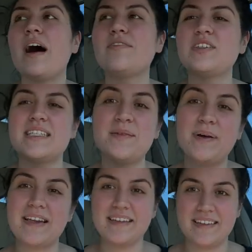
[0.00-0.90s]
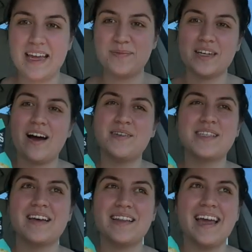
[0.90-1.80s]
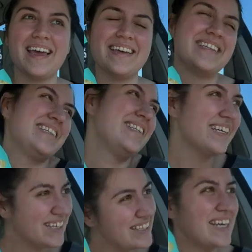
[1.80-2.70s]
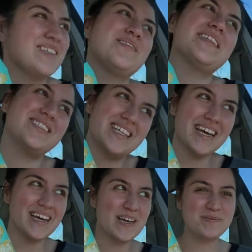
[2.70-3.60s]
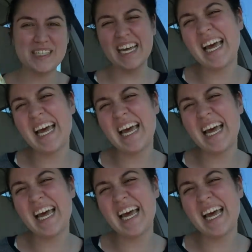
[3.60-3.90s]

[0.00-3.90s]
after I said bye to the neighbor, I was all like, thanks for the chips